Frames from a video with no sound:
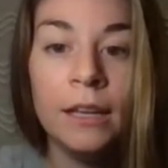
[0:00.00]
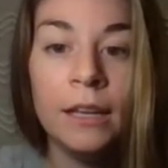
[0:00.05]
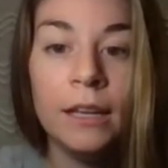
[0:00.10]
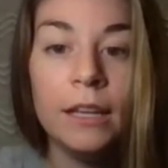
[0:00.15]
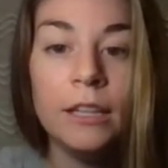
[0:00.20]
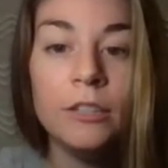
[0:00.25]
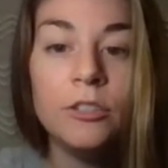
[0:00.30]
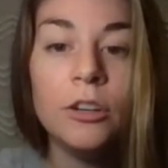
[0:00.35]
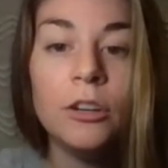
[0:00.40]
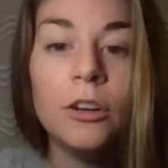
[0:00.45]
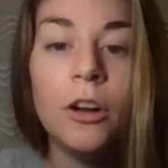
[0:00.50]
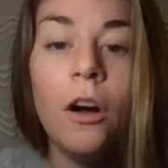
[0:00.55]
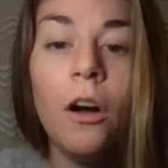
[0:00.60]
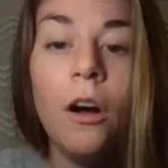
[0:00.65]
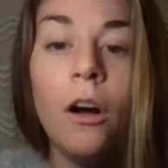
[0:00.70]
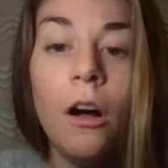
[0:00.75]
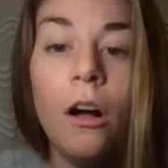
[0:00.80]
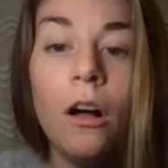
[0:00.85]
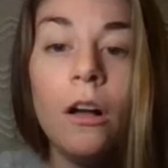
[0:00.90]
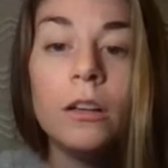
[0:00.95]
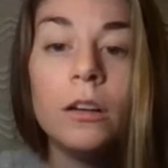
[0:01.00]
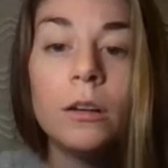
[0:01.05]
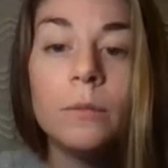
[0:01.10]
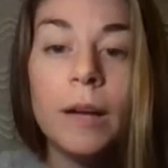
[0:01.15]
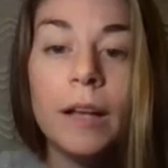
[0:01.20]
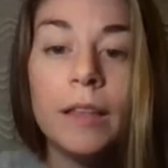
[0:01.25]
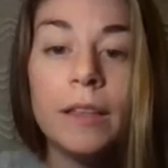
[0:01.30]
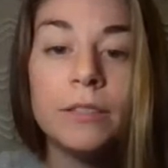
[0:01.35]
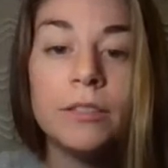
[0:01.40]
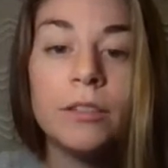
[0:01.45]
It took all
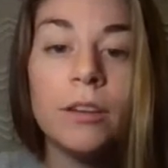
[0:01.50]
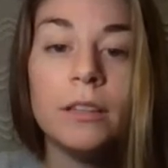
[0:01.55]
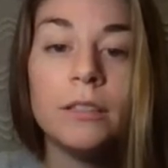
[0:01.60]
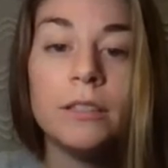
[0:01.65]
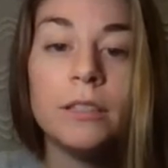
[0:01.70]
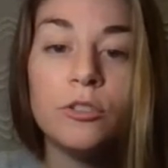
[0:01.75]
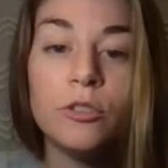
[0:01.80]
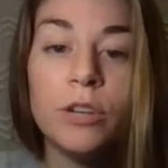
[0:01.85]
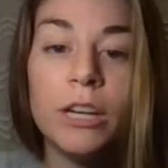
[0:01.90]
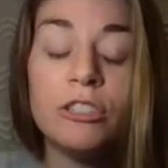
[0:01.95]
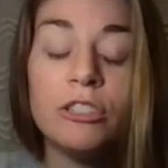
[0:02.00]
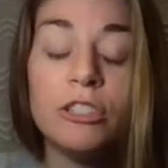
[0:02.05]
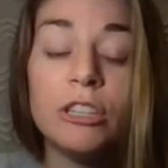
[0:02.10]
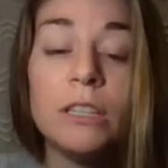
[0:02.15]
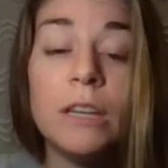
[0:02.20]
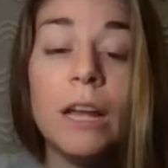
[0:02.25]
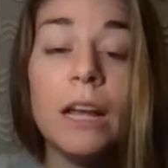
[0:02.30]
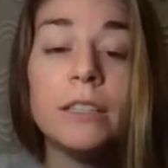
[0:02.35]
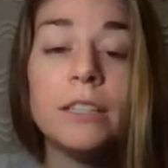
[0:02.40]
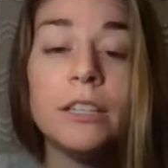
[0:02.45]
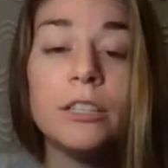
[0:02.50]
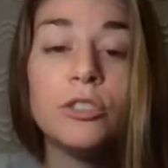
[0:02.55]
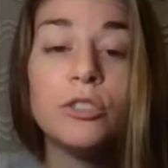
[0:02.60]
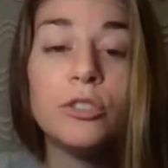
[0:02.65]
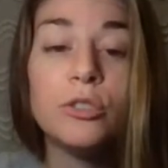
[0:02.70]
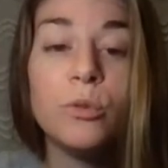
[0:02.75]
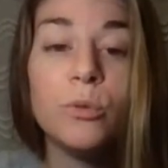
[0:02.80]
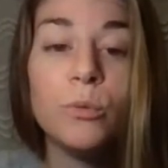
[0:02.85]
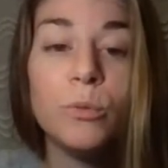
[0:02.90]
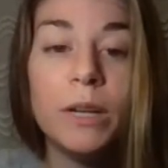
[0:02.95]
Aurella's concentration not to
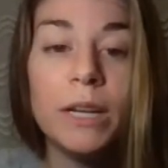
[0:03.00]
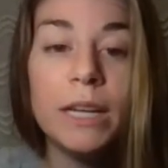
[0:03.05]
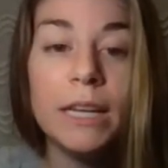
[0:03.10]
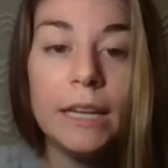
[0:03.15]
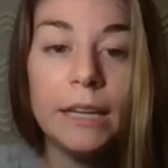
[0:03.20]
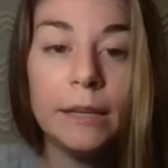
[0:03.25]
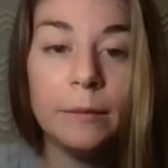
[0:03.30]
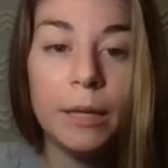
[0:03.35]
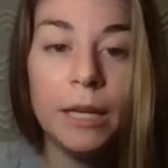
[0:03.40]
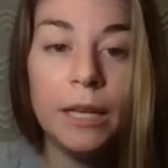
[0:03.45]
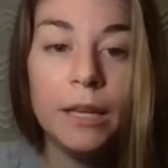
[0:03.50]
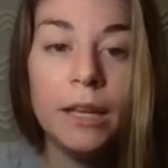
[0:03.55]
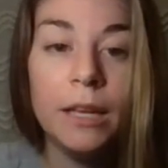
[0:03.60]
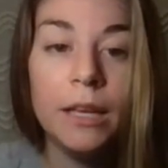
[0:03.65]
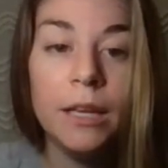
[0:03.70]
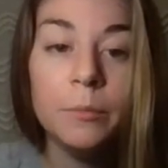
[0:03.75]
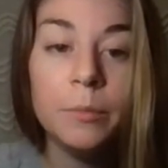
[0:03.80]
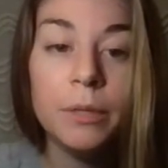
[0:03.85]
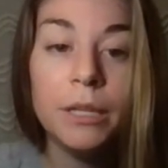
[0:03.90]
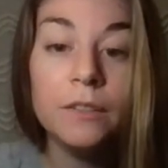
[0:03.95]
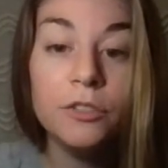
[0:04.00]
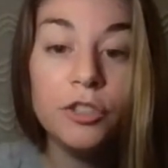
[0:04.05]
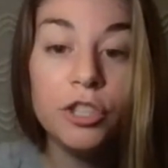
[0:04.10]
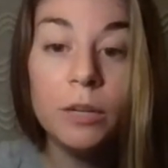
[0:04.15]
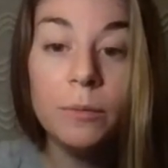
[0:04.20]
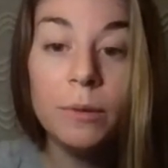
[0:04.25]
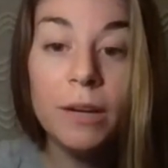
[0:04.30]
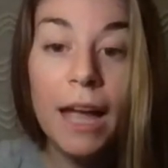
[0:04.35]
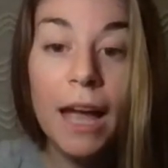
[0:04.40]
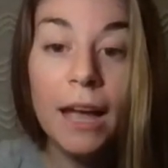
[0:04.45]
scream, but if
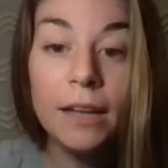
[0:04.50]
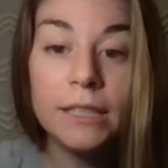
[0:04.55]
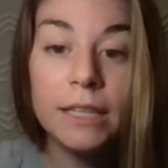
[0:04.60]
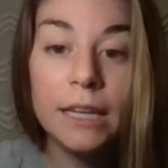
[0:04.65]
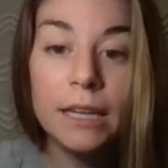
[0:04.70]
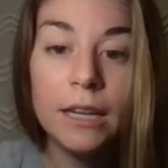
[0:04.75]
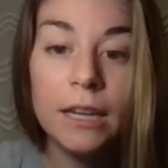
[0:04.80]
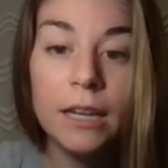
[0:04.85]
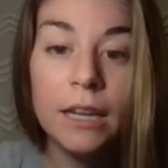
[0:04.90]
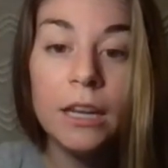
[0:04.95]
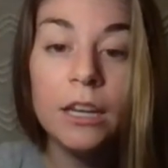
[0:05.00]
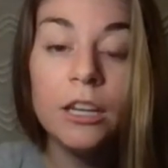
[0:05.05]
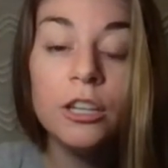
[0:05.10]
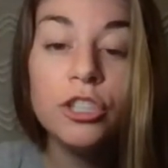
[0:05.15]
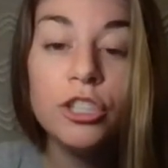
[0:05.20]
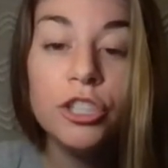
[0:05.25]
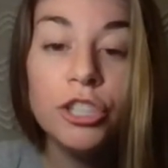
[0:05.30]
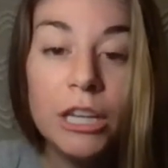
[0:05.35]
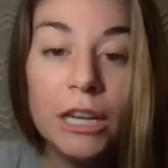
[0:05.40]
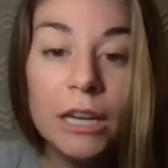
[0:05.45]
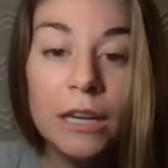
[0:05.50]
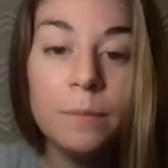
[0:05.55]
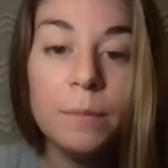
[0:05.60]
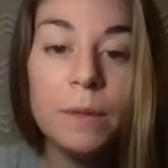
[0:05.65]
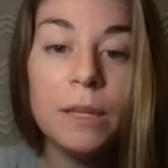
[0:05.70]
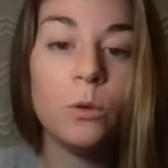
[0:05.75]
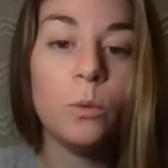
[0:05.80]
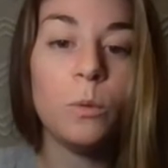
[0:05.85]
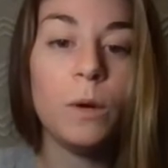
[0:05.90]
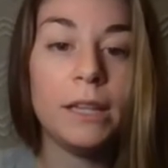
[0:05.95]
she reacted, she'd
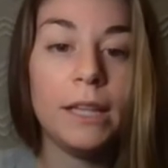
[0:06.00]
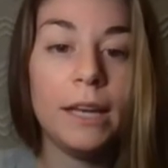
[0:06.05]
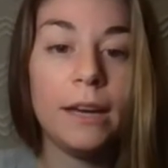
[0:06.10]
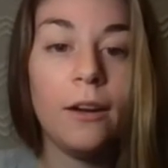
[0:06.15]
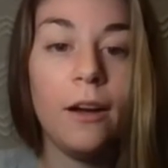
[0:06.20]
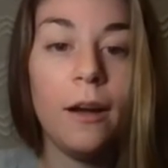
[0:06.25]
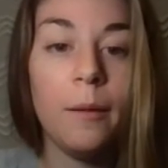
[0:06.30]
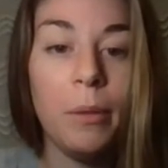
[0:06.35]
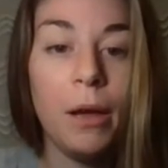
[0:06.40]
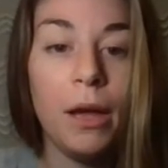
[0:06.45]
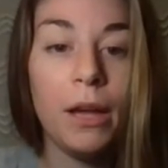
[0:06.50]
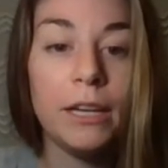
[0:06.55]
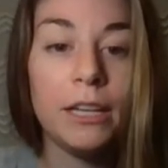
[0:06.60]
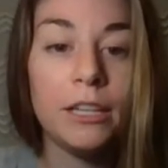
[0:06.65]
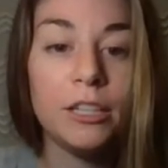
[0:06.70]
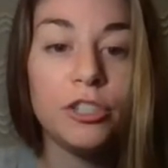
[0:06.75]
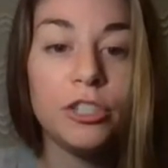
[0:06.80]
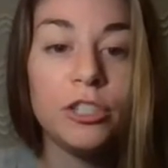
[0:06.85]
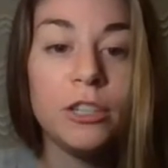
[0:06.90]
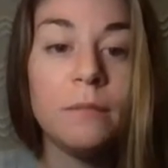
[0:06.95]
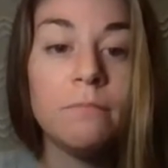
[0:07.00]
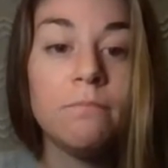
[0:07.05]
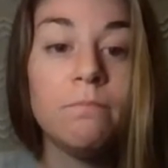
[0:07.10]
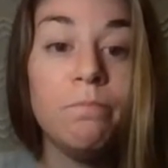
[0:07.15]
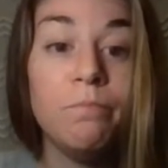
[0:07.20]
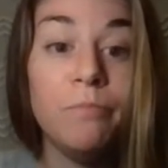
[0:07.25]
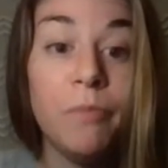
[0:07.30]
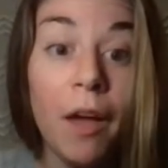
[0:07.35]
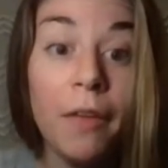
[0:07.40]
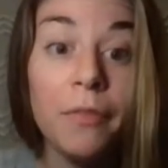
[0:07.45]
be the one that got punished,
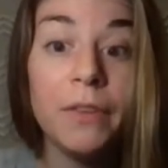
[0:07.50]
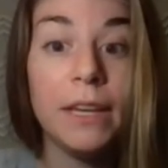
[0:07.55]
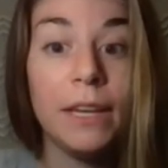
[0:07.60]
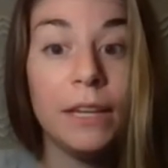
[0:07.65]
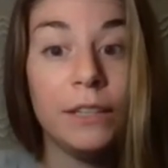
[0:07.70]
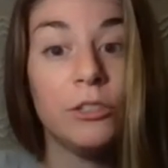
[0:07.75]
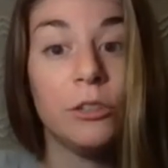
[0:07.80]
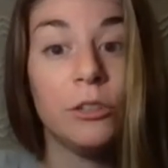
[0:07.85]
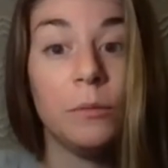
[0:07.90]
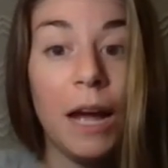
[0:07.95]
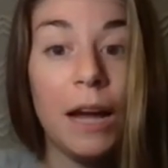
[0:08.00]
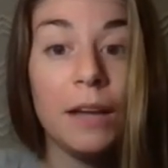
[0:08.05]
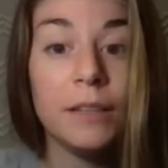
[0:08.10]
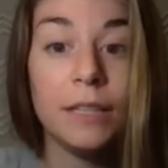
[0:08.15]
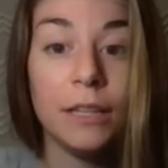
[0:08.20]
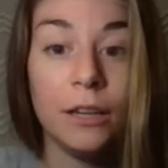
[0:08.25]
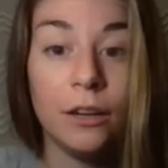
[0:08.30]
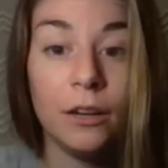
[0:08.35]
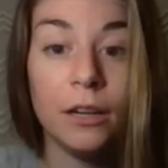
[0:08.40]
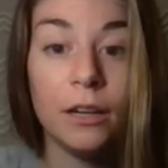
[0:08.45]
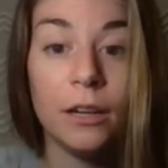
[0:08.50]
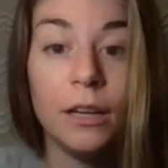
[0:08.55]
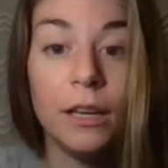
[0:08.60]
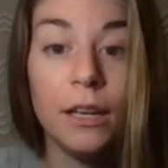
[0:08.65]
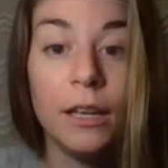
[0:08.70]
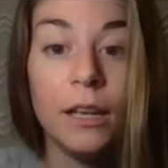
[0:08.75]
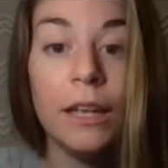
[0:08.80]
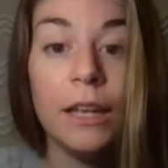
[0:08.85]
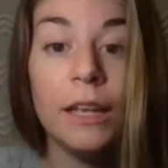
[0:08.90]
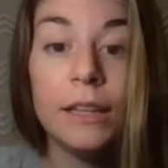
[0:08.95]
not the kids harassing her.
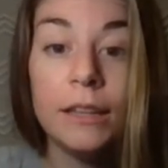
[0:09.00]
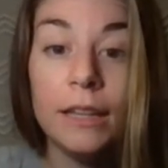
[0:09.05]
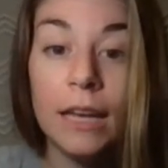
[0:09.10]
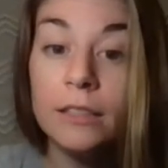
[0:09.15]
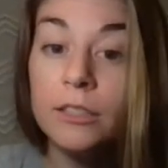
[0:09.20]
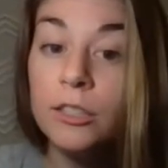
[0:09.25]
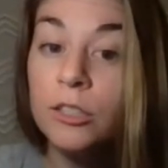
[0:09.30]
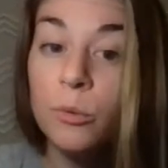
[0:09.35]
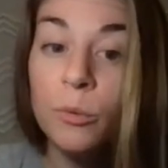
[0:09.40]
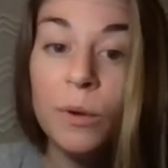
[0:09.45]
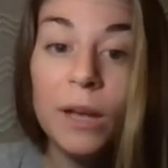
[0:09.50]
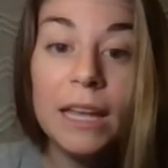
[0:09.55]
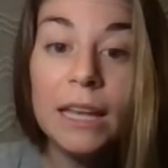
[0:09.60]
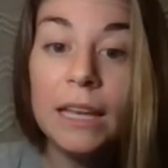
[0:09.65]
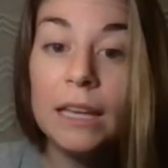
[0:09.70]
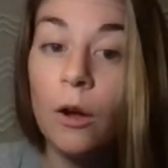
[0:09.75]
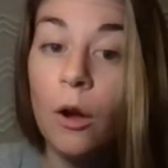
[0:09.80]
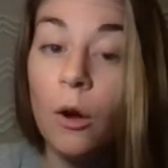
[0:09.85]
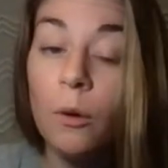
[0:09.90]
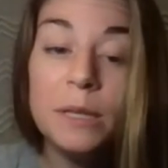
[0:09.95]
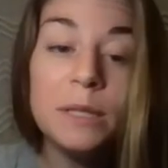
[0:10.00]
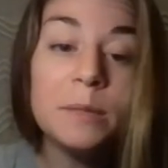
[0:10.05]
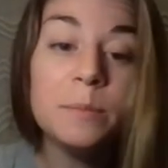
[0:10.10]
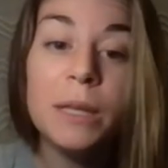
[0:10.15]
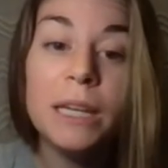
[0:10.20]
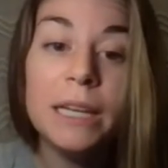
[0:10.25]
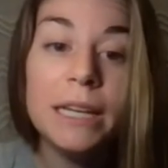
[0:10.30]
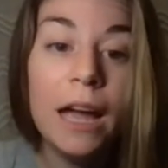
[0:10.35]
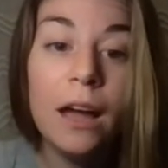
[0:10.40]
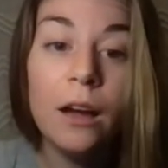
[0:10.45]
That's the way it always
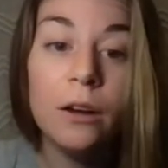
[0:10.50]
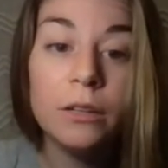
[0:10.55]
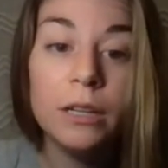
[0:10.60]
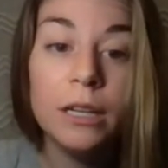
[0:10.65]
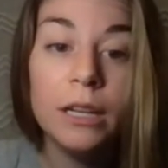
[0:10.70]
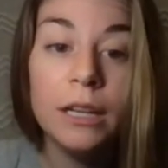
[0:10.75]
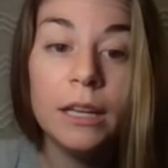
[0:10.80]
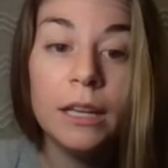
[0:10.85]
played out.